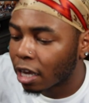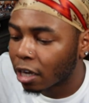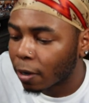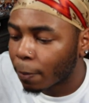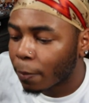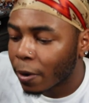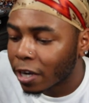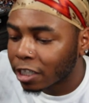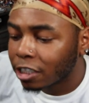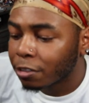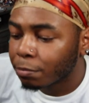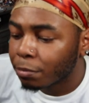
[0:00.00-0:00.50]
out
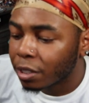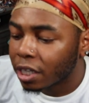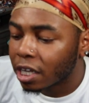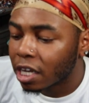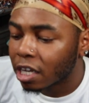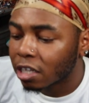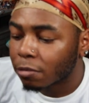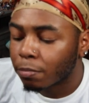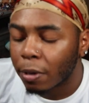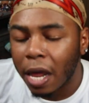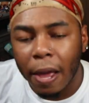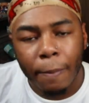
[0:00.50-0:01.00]
oppression
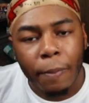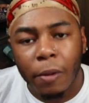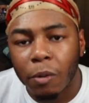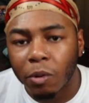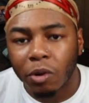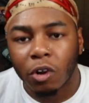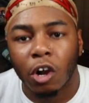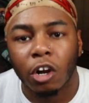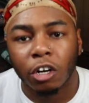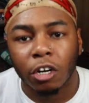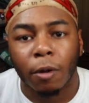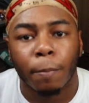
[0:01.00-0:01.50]
because black
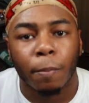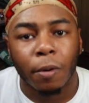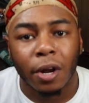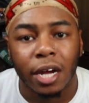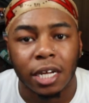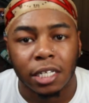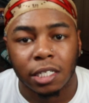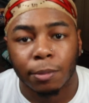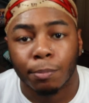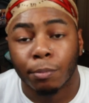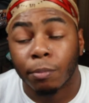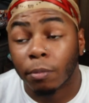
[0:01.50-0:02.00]
people aren't
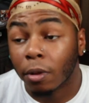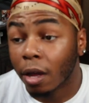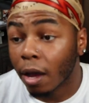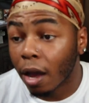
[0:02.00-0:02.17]
oppressed.